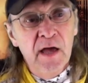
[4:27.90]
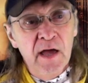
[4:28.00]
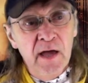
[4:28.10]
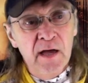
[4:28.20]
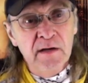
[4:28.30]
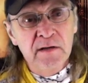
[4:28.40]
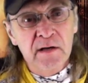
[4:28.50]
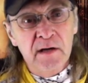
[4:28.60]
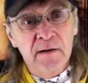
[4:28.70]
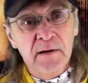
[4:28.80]
And
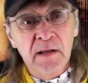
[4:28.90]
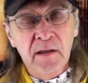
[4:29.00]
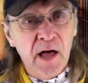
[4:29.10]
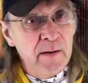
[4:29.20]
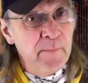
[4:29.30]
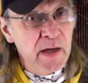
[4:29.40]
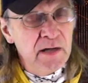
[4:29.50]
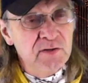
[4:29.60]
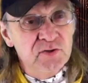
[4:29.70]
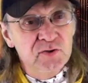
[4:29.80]
a lot of
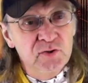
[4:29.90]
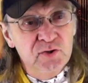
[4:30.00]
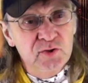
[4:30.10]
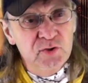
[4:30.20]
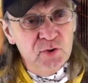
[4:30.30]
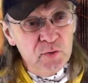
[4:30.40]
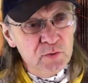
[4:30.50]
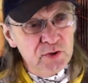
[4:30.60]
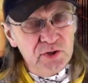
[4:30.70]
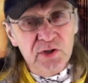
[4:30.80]
bands do
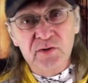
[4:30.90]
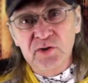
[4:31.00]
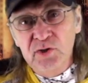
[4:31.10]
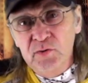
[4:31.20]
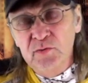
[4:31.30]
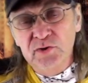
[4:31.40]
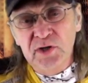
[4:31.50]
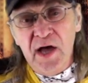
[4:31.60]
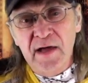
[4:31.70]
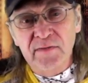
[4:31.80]
still use
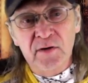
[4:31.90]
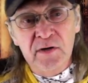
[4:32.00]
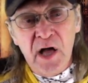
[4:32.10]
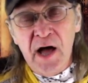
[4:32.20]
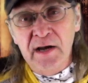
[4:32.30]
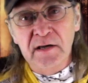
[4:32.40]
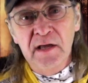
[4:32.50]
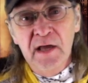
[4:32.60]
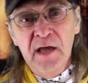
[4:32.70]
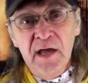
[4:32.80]
that. They're not
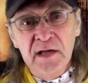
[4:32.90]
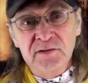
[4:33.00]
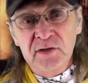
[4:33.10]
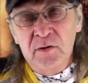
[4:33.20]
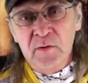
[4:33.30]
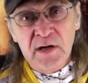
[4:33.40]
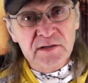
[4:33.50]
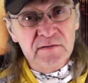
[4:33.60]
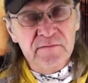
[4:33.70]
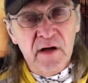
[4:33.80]
as
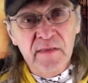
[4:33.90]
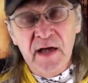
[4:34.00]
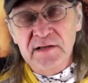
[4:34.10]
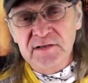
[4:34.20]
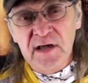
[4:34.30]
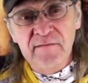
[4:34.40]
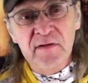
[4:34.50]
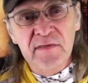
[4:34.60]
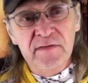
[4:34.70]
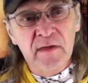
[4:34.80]
aggressive on that
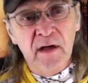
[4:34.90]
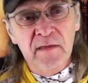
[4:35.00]
seventh.